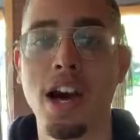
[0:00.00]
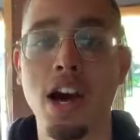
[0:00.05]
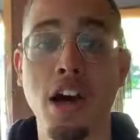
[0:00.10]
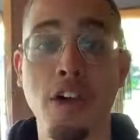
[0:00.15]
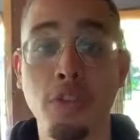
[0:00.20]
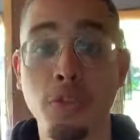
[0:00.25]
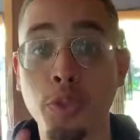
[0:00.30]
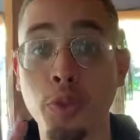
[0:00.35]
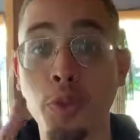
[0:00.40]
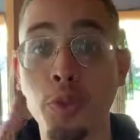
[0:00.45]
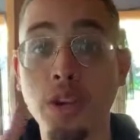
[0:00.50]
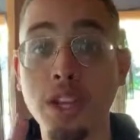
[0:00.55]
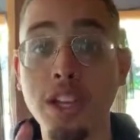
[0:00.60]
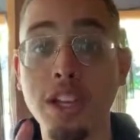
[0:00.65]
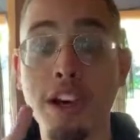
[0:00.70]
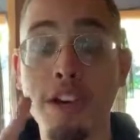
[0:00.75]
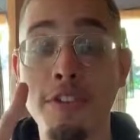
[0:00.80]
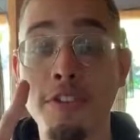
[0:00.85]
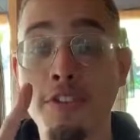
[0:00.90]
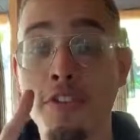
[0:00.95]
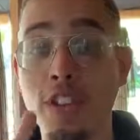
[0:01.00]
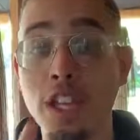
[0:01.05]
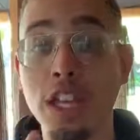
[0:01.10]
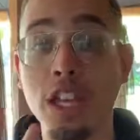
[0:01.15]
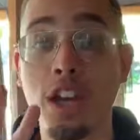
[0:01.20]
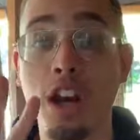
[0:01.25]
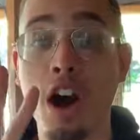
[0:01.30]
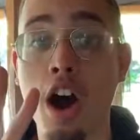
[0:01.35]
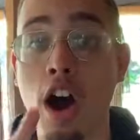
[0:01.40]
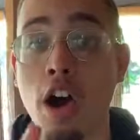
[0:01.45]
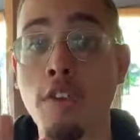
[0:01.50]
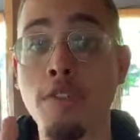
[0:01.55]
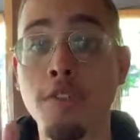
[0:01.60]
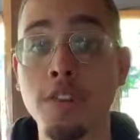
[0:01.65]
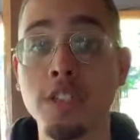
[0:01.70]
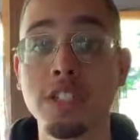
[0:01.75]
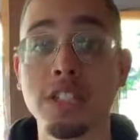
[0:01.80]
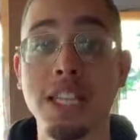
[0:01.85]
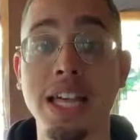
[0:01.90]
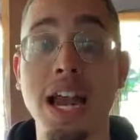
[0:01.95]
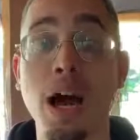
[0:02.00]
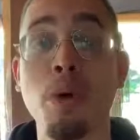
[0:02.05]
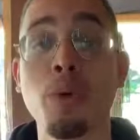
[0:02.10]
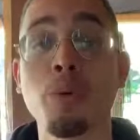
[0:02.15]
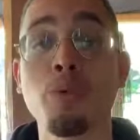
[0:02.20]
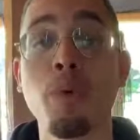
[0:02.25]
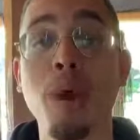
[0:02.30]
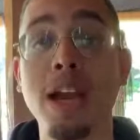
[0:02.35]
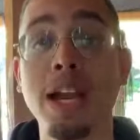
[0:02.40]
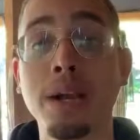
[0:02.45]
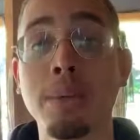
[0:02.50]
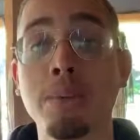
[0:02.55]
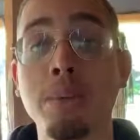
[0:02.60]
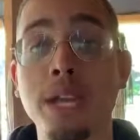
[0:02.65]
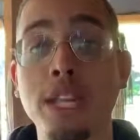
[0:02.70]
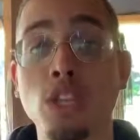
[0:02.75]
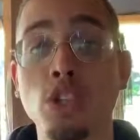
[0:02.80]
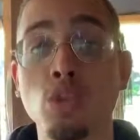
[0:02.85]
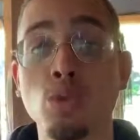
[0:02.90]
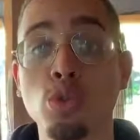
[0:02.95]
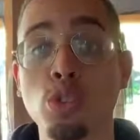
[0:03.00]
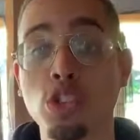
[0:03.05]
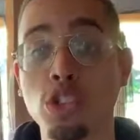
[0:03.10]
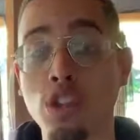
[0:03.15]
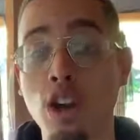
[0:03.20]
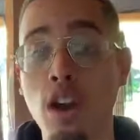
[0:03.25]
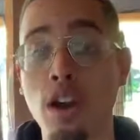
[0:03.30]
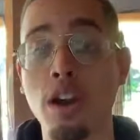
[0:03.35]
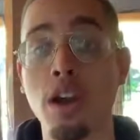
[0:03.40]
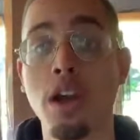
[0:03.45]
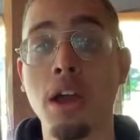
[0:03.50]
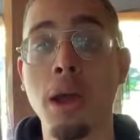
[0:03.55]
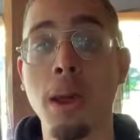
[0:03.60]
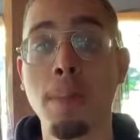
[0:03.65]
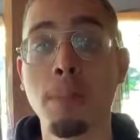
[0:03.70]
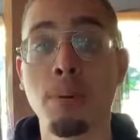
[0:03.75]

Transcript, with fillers: uh, three affiliate offers that I would recommend you start